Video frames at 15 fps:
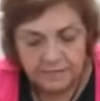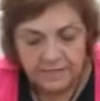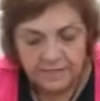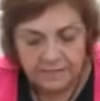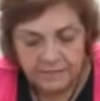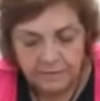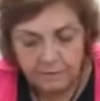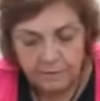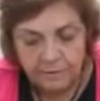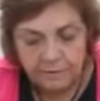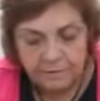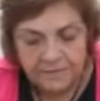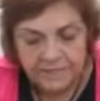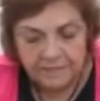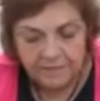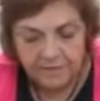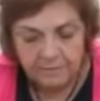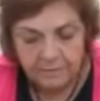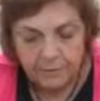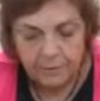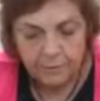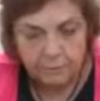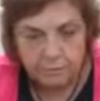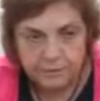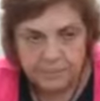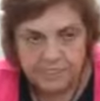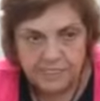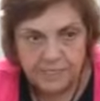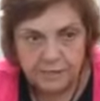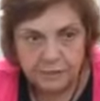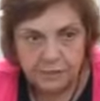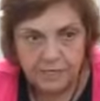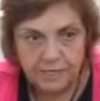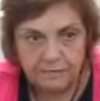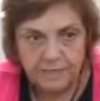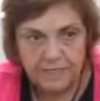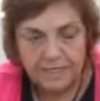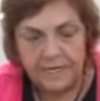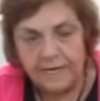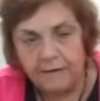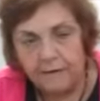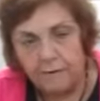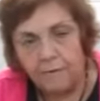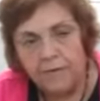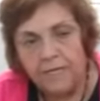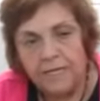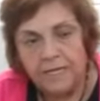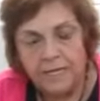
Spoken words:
that there would be some new procedure coming out